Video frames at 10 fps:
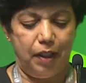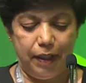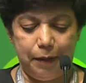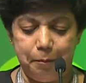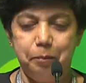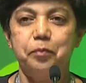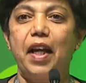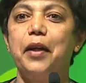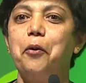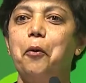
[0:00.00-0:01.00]

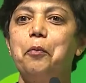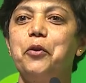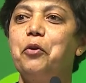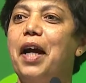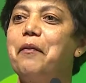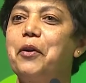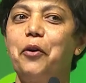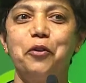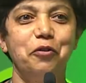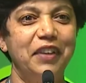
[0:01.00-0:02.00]
I hope you have a
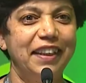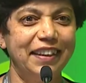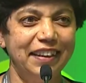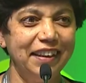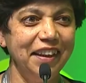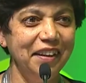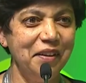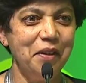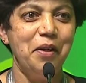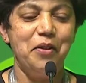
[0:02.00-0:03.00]
lot of energy.
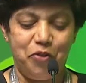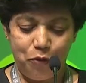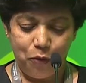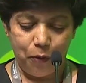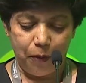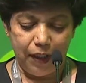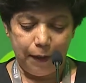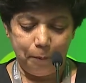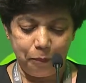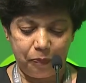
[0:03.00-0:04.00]

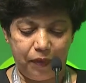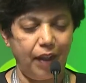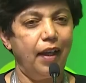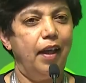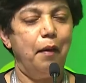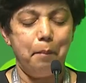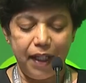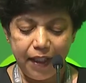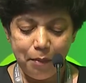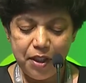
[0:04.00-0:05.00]
So my
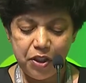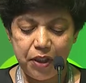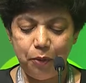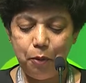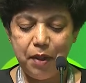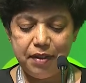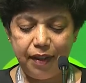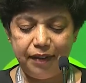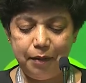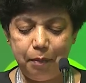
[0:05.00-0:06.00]
name is Shiroma
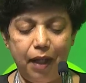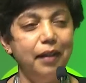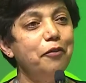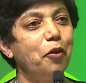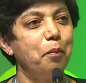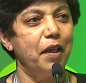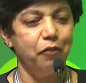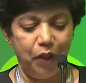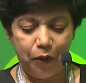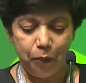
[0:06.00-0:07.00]
Satyapala from
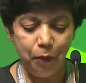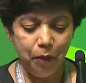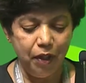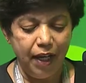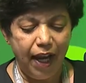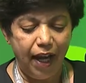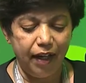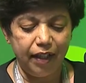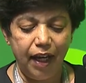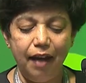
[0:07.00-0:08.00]
FAO, and
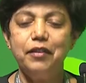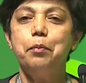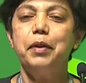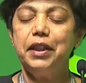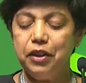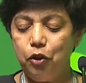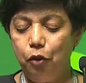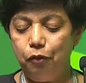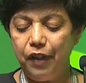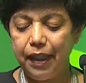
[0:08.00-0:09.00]
I have the pleasure
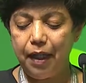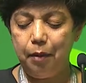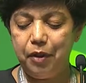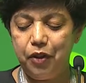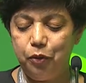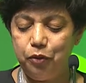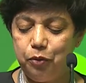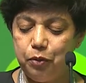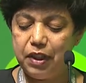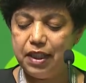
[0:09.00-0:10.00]
of welcoming you
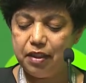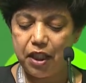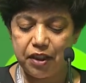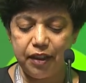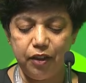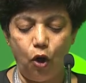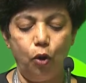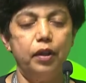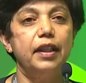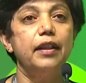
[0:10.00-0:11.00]
to this session
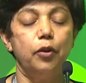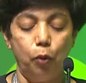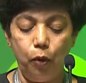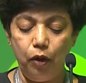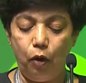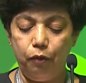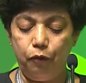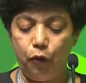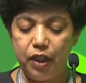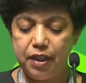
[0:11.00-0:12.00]
on the role of
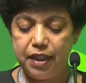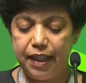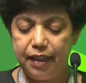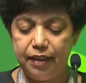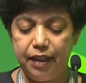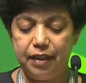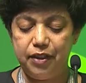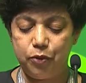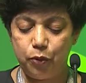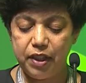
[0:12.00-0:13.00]
forest genetic
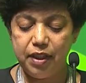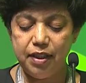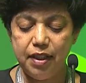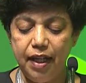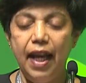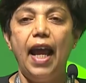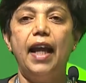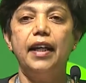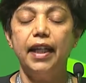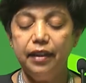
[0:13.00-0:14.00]
resources
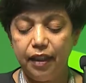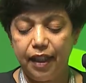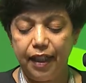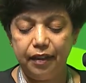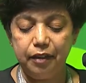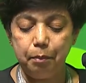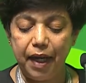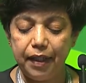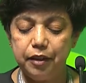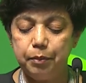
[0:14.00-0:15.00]
and integrated
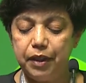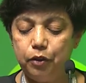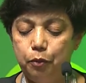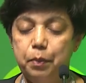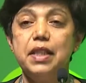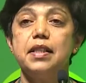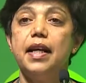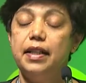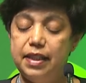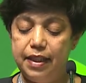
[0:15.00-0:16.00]
management of pests
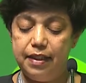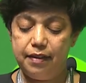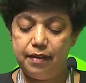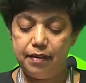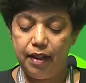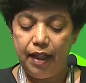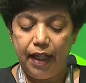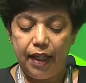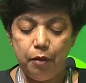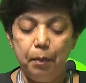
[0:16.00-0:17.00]
and diseases
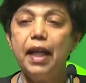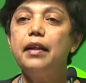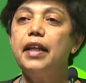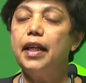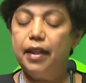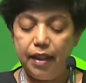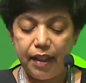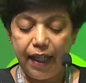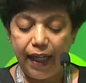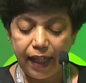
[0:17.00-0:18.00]
in
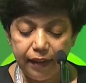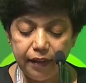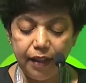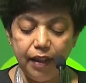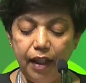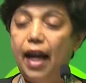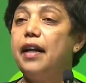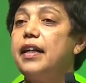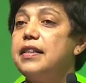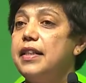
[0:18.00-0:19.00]
maintaining healthy
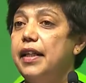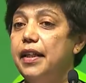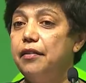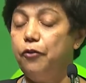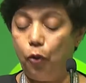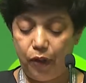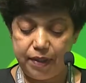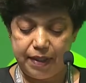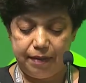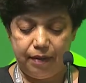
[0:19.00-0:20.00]
and resilient
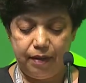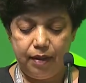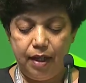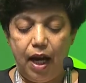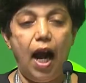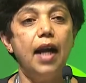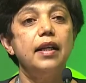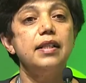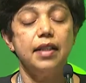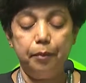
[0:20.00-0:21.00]
forests.
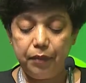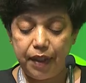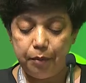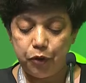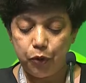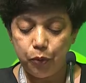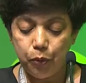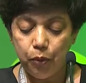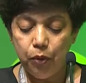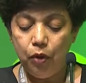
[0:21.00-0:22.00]
Under sub-theme
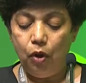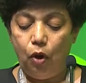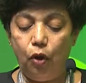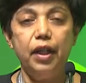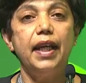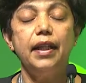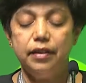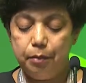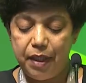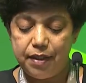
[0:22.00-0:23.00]
2, on
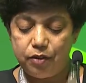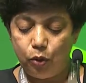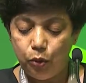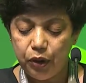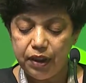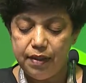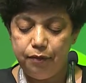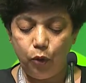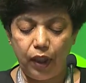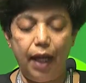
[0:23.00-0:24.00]
nature-based solutions
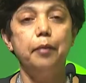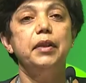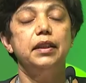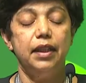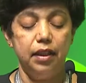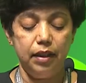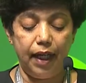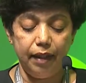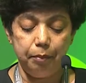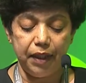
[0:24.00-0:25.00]
for climate change
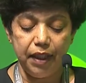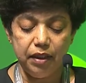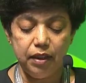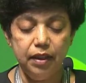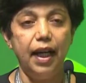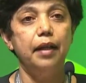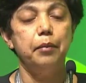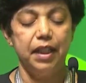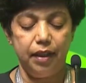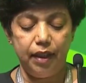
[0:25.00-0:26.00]
adaptation and
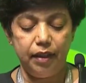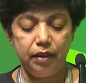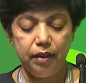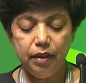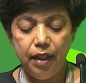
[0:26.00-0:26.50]
mitigation,